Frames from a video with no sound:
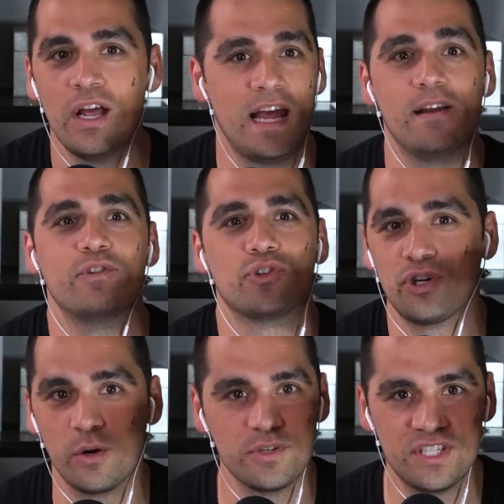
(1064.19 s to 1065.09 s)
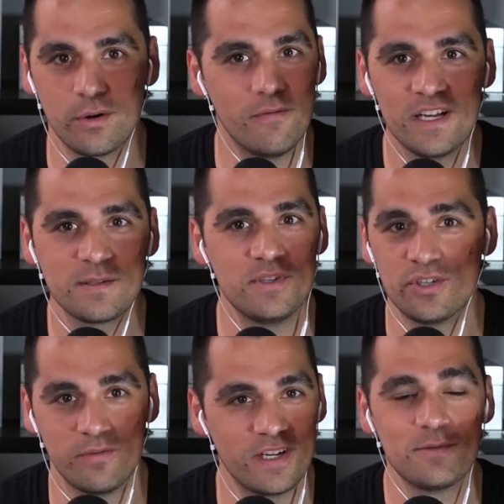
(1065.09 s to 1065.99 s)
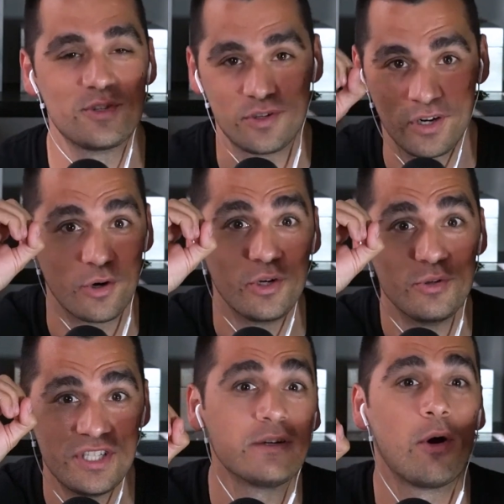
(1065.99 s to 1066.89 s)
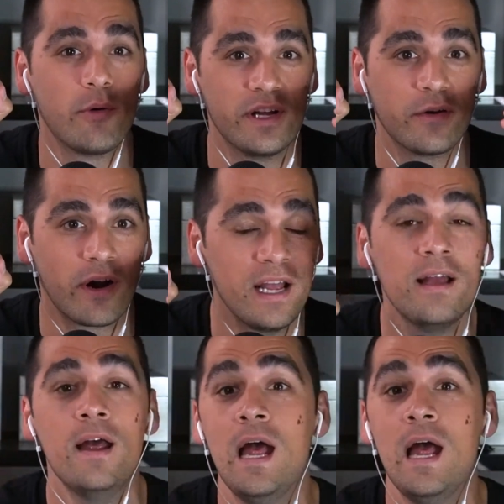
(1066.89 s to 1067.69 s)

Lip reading: And if you're starting with 0 investments, your investments are going to earn you 0 a year, right?